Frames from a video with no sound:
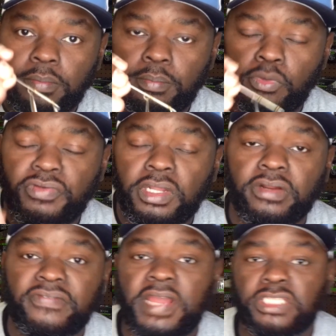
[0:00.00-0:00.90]
move it a
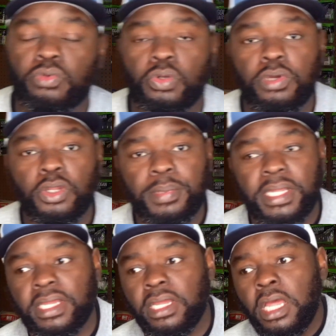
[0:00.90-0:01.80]
little faster with a willow
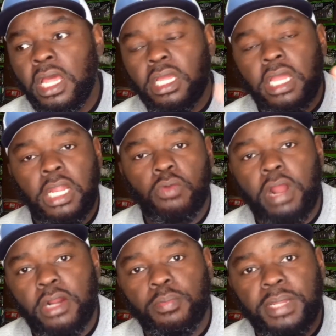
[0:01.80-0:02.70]
blade.
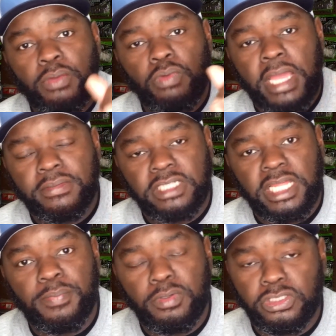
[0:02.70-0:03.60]
Colorado blade will actually
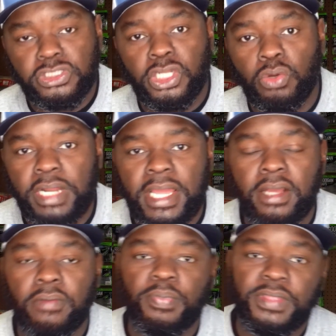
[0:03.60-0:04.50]
help you to slow down.